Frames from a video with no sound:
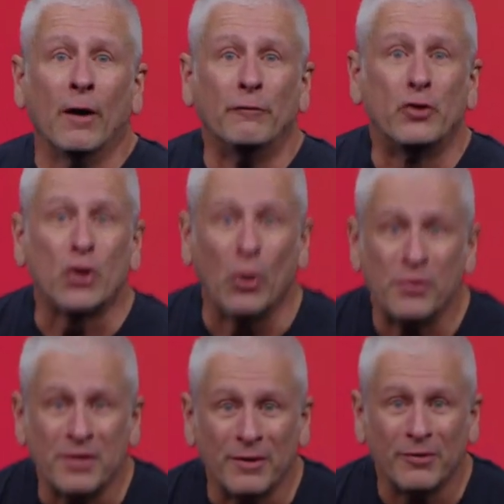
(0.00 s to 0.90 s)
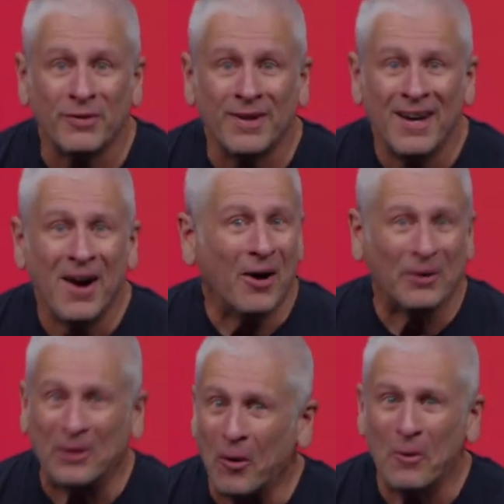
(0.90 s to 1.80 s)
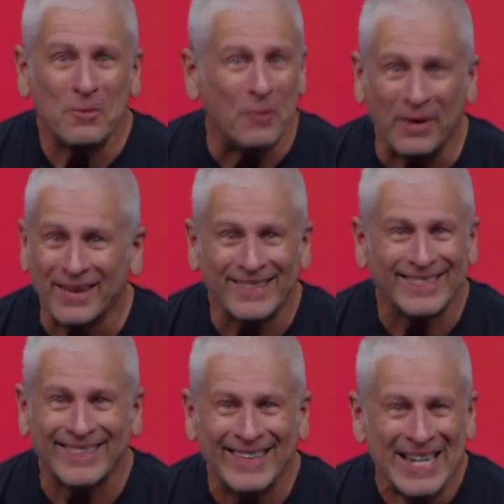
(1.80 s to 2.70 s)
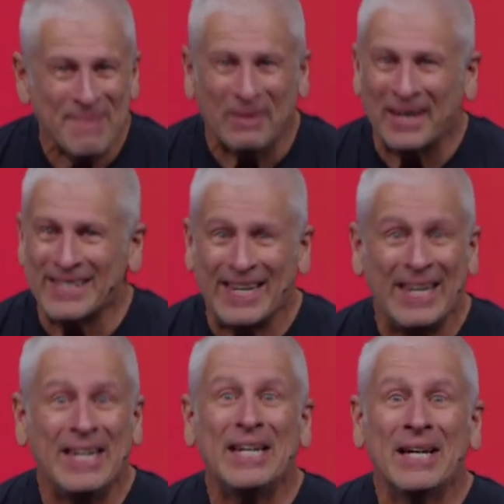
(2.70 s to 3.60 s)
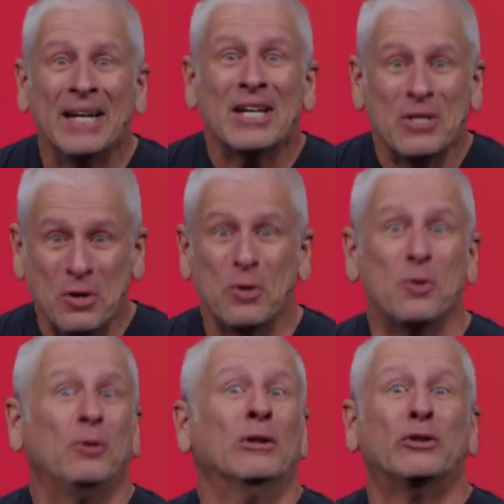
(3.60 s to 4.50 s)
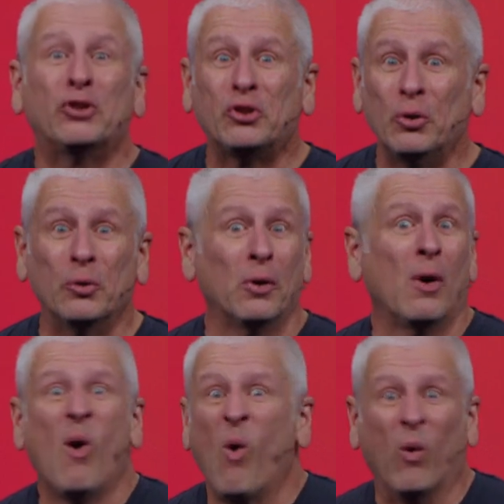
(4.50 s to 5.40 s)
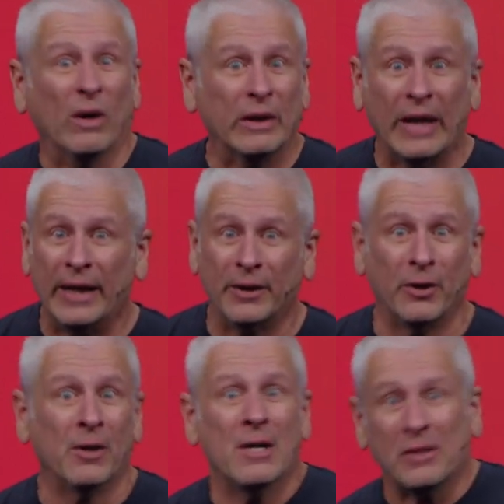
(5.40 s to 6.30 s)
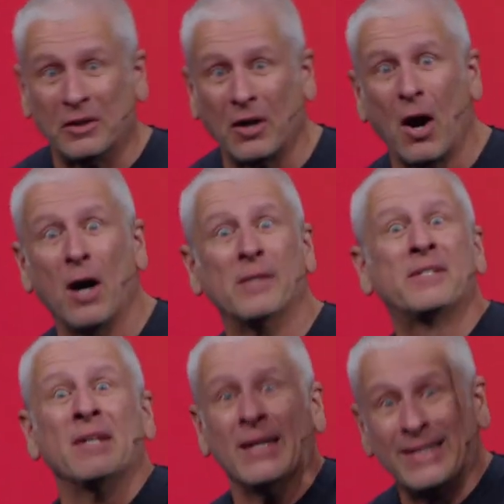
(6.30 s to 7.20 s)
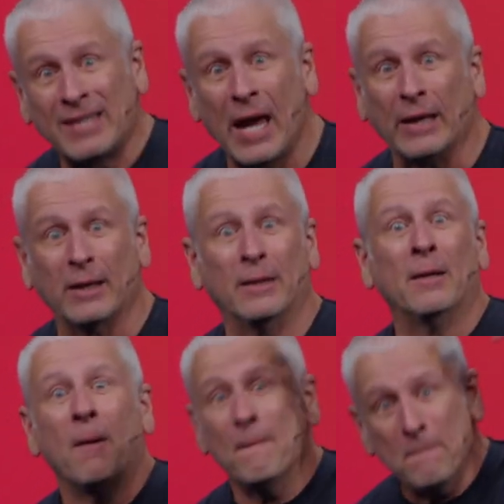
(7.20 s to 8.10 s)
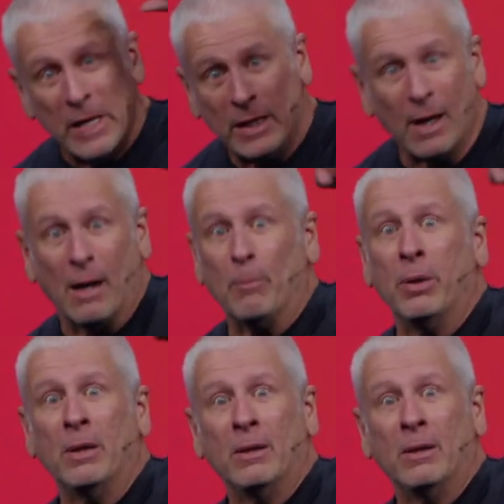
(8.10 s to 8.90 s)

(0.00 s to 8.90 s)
of Joseph are going with us because he knew sooner or later God's taking me up.